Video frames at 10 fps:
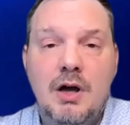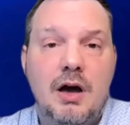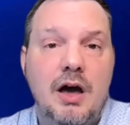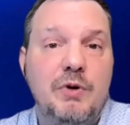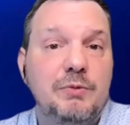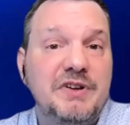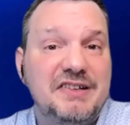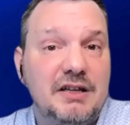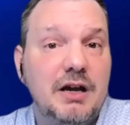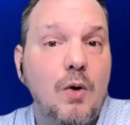We
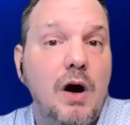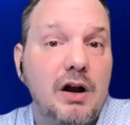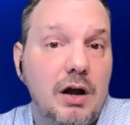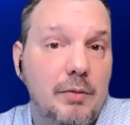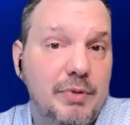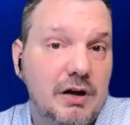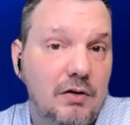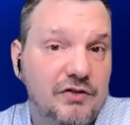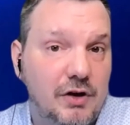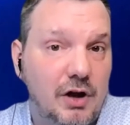recently acquired a company
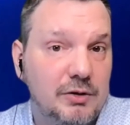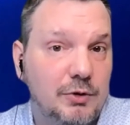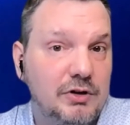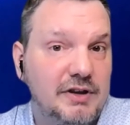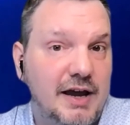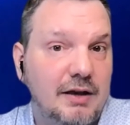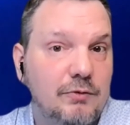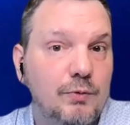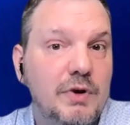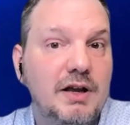called Soluble that
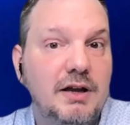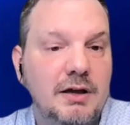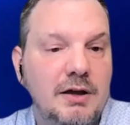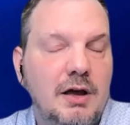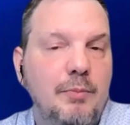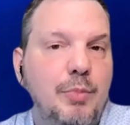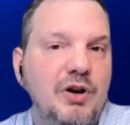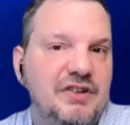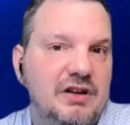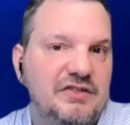really
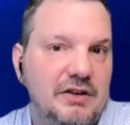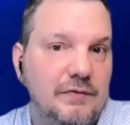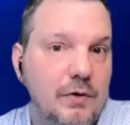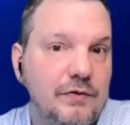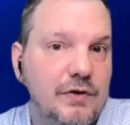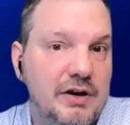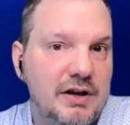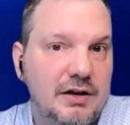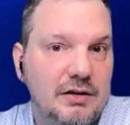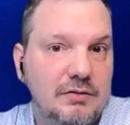puts us at the forefront
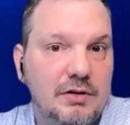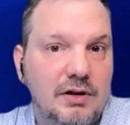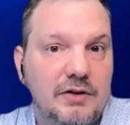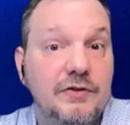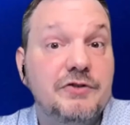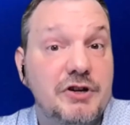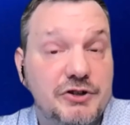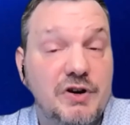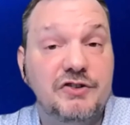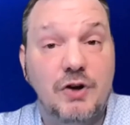in
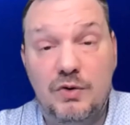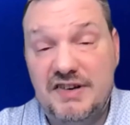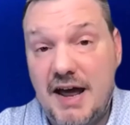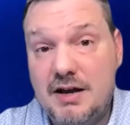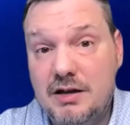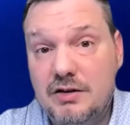infrastructure as code scanning.